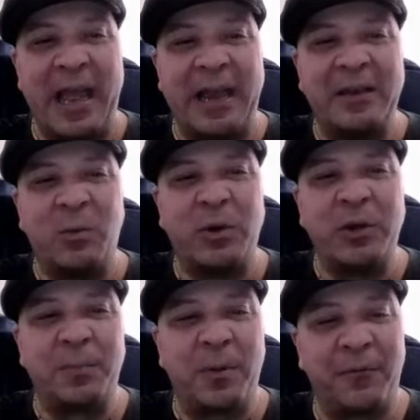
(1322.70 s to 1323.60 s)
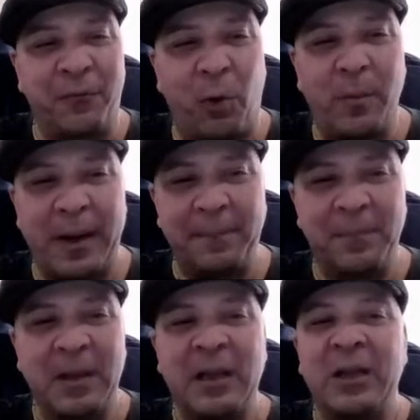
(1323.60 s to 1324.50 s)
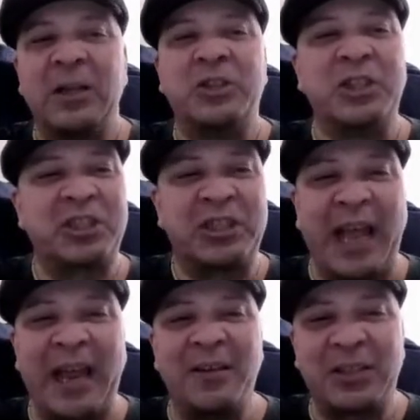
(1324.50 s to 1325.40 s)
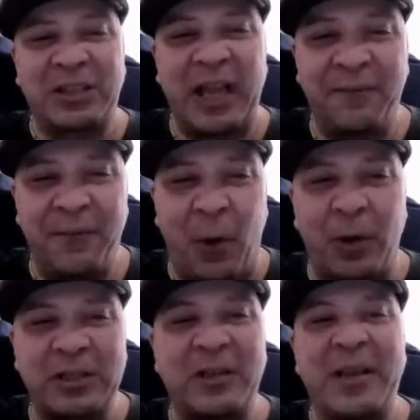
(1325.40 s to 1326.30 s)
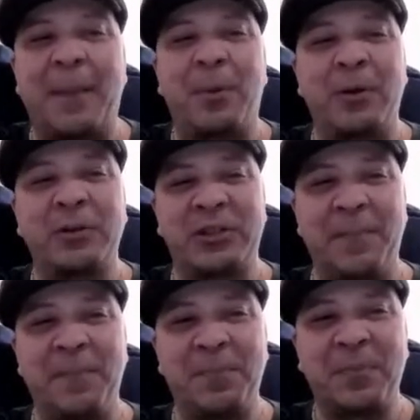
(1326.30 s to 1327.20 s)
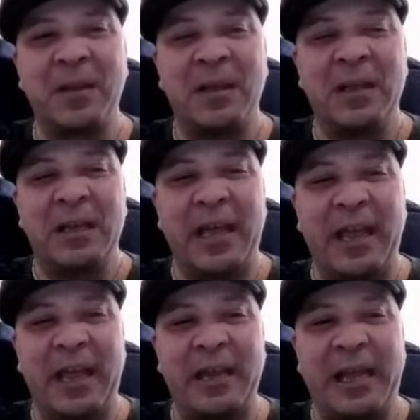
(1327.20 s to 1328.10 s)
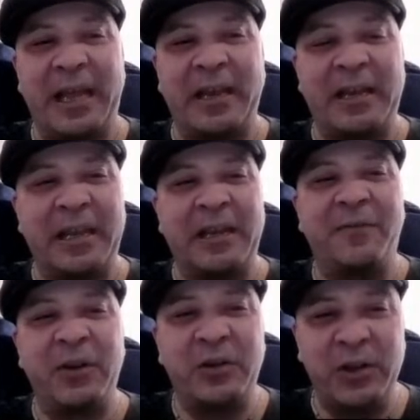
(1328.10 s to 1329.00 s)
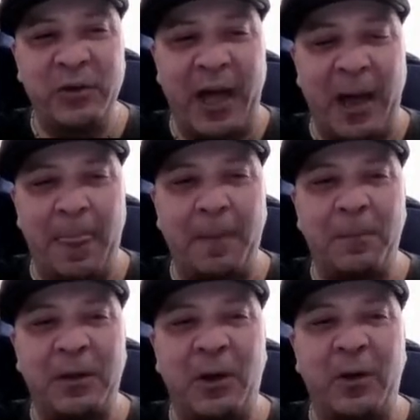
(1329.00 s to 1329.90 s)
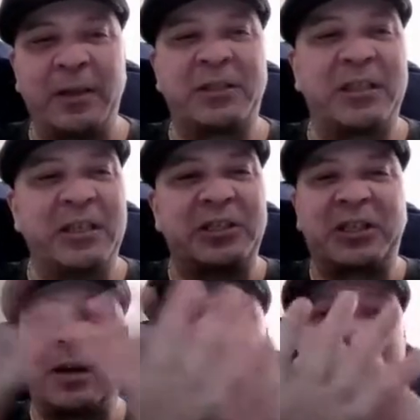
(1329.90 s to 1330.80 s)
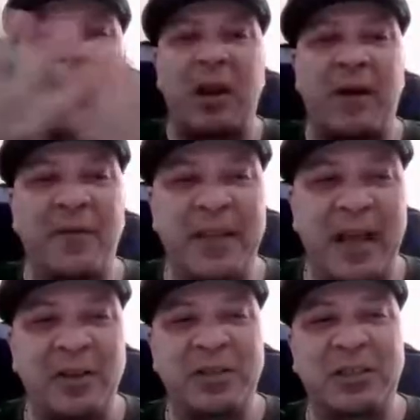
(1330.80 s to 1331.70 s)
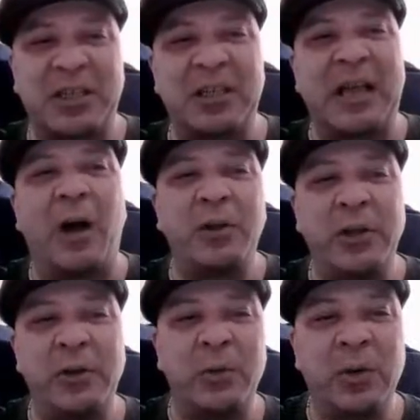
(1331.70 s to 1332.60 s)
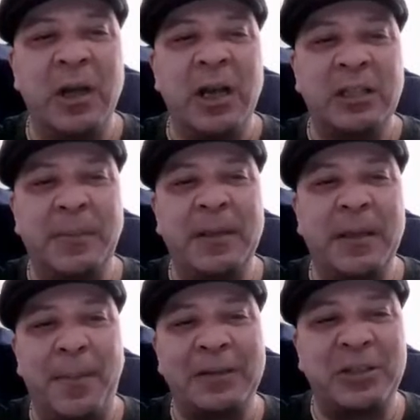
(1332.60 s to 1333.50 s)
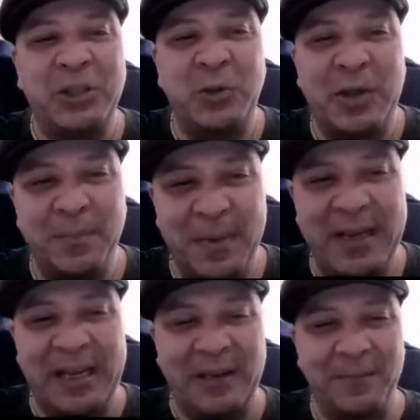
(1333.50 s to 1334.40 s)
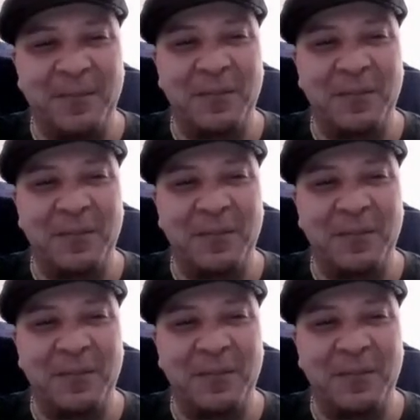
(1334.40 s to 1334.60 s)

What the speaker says: And when you're performing, just stay focused on that person. And if you do that, it's going to block out everything else. It's going to allow you to be the best that you can be,